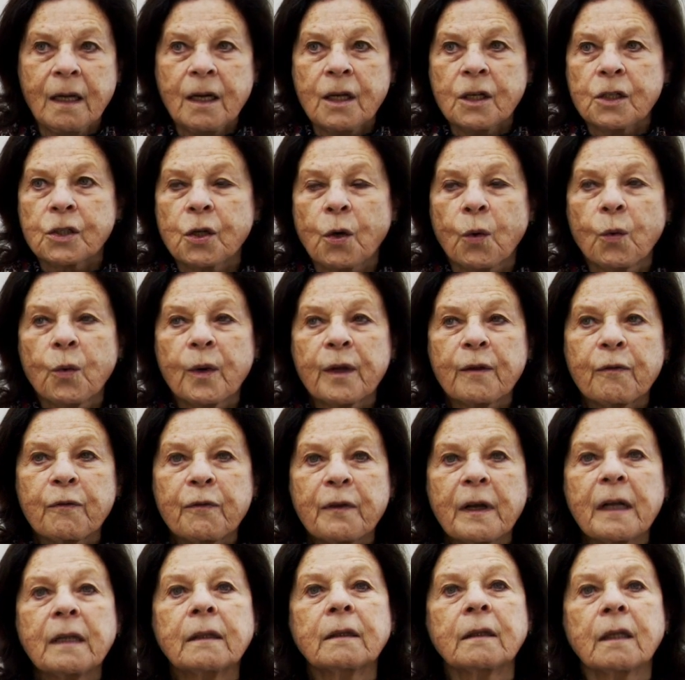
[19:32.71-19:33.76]
So we
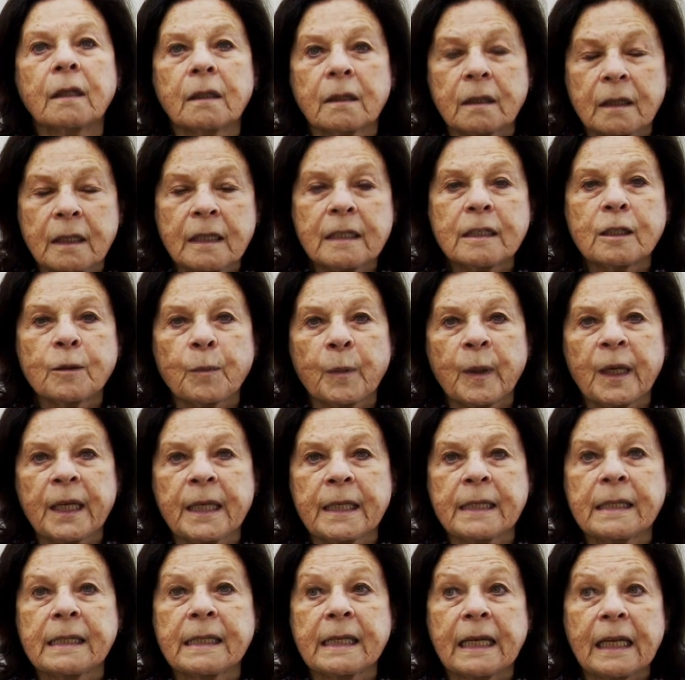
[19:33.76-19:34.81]
felt that this
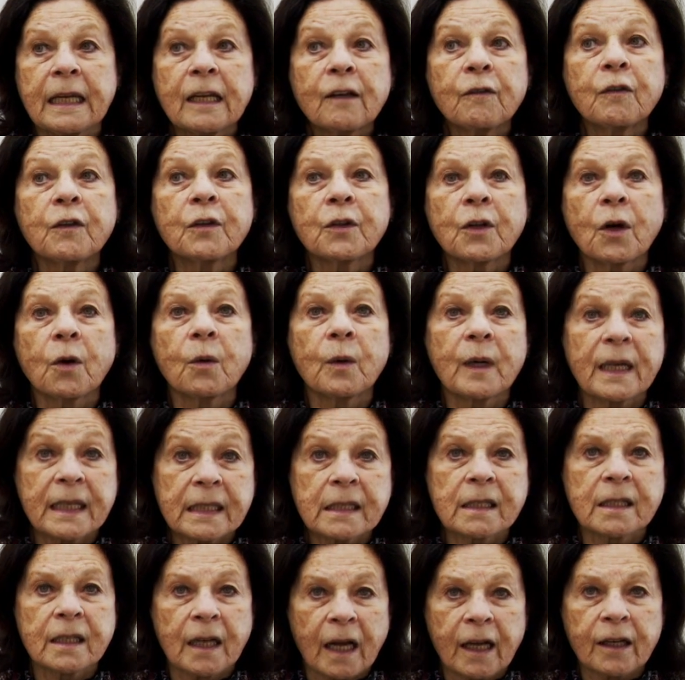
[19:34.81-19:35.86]
piece, even though
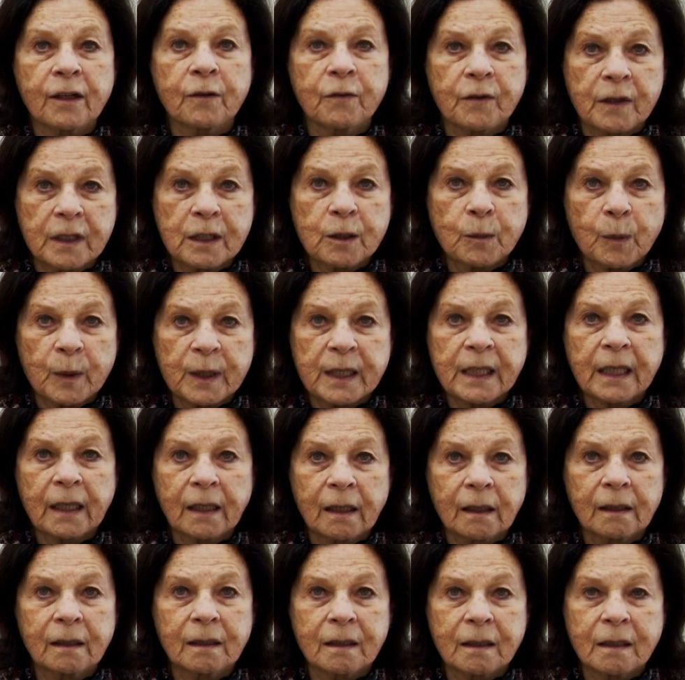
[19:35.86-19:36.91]
it's not of this
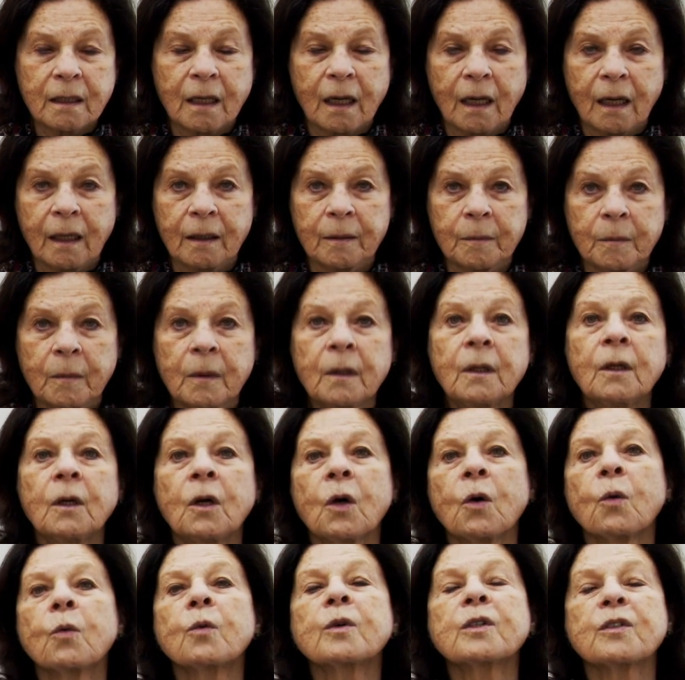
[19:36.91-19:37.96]
particular time,
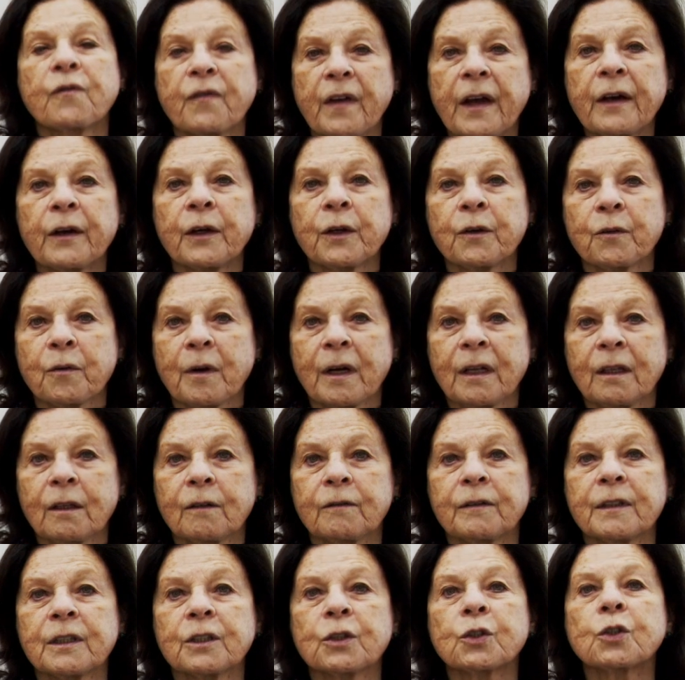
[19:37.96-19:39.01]
was very
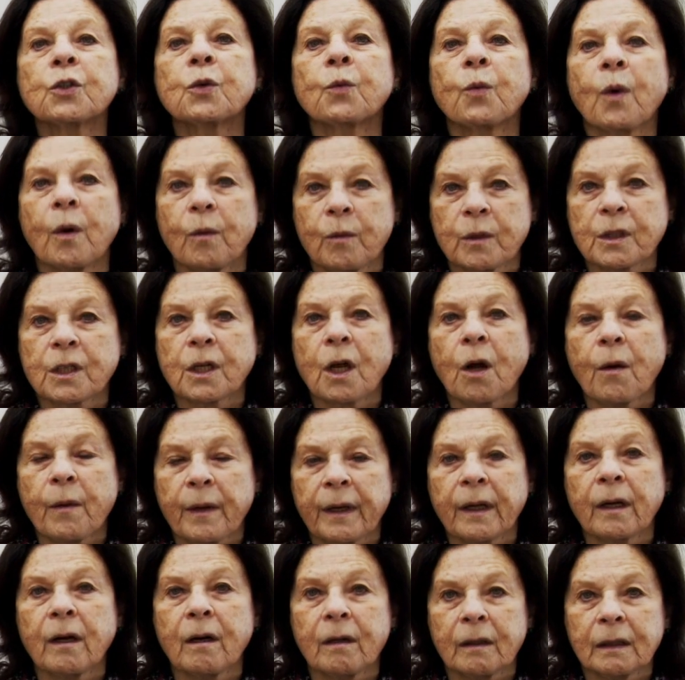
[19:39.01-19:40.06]
relevant to what was
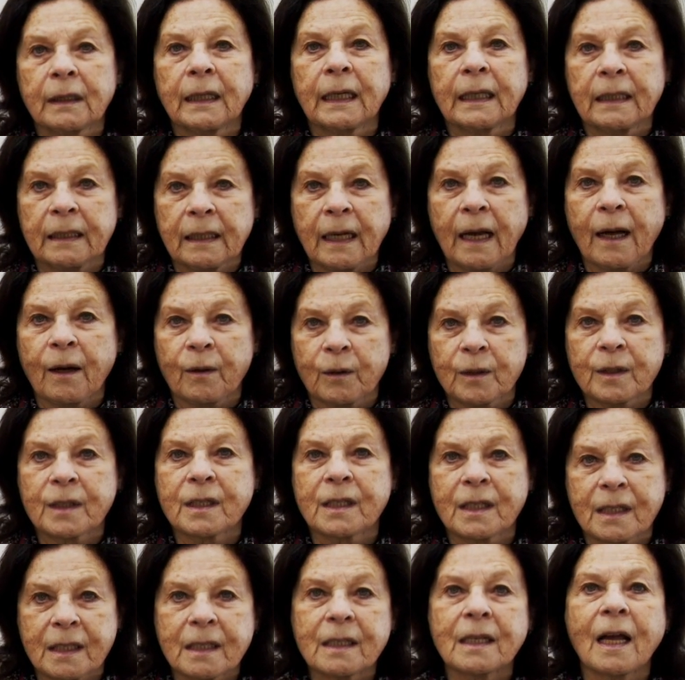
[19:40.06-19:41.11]
going on in our
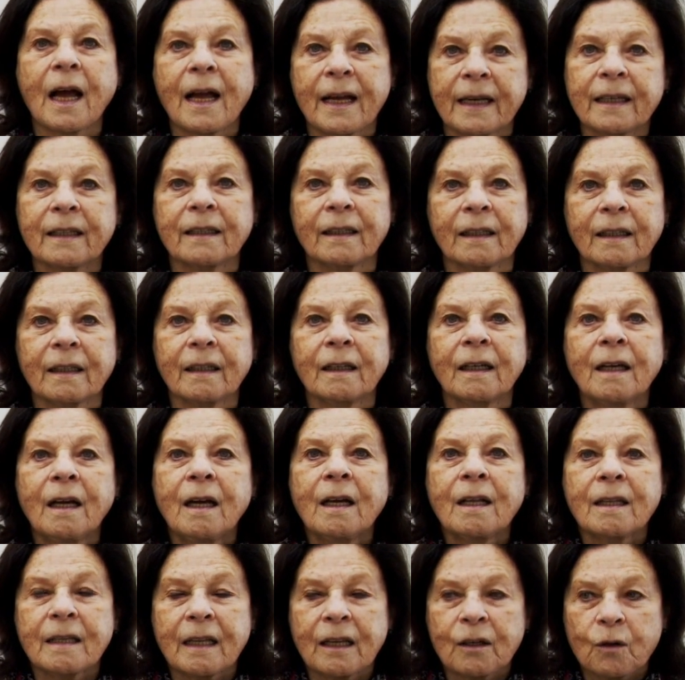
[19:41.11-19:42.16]
society.
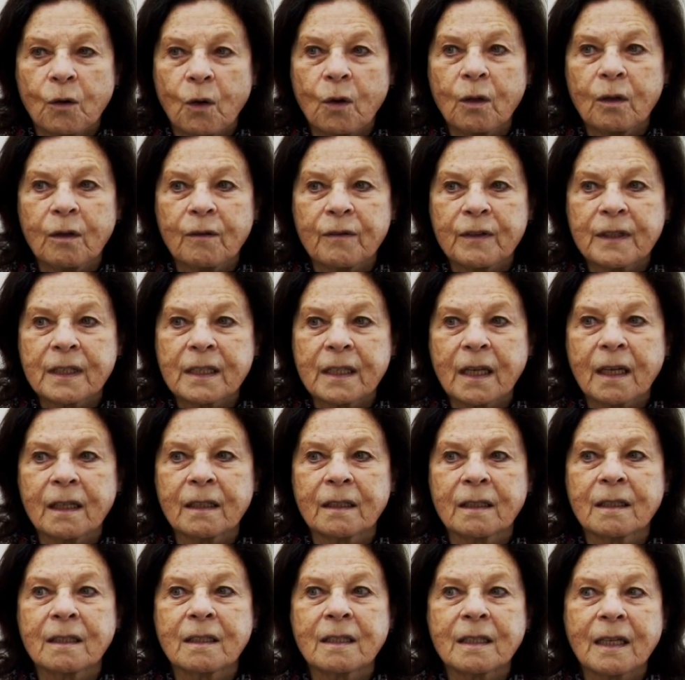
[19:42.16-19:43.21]
That all of a
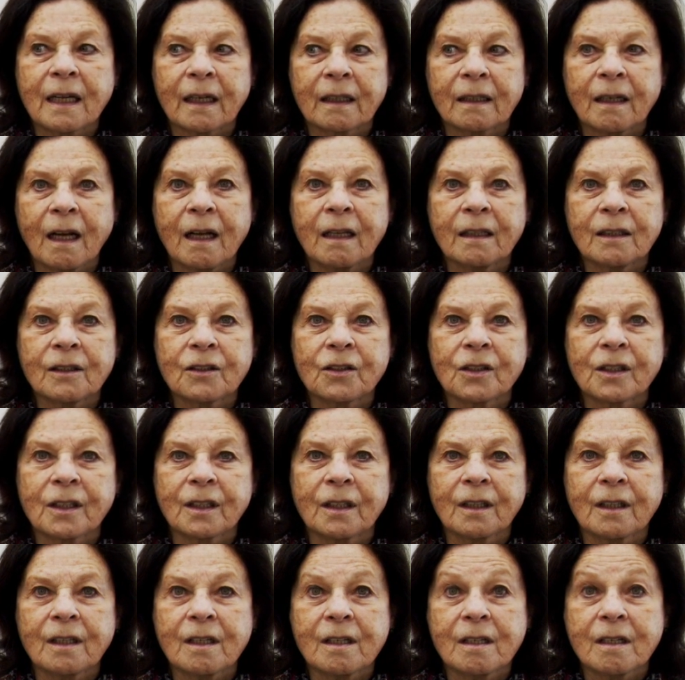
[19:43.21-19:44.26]
sudden,
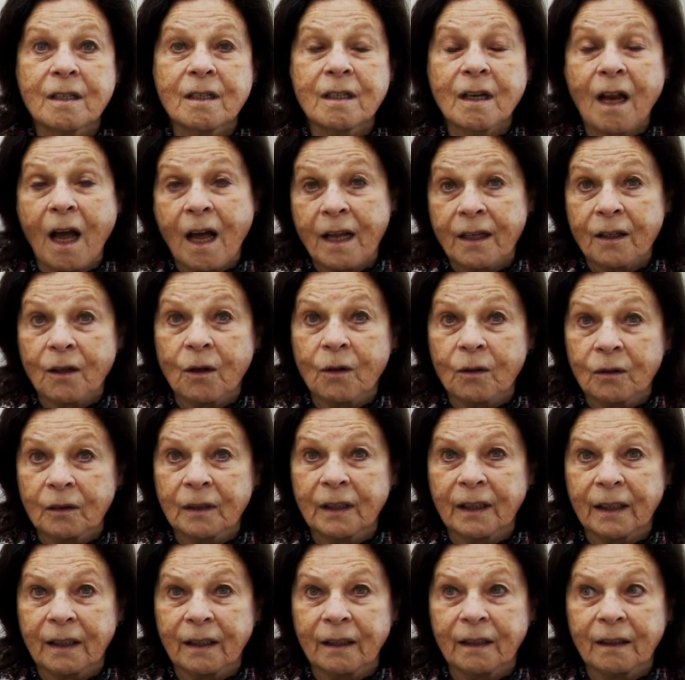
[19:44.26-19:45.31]
technology not
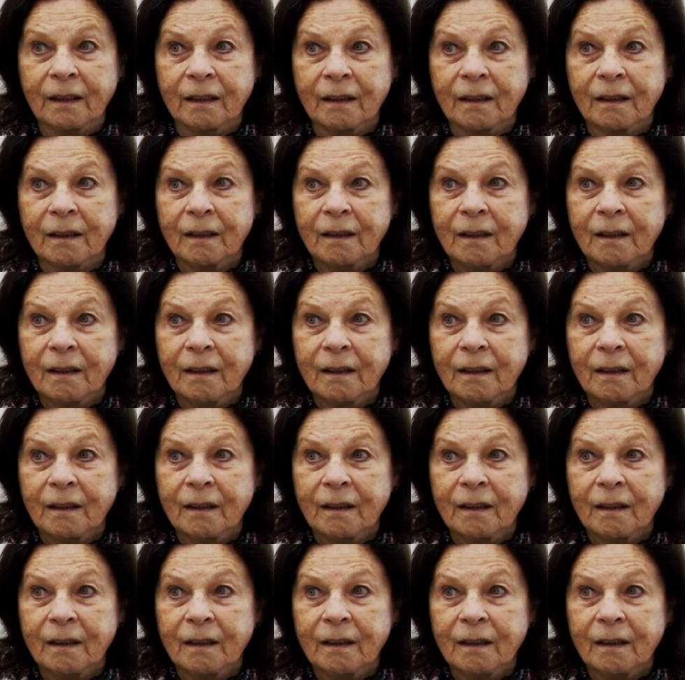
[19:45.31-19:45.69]
only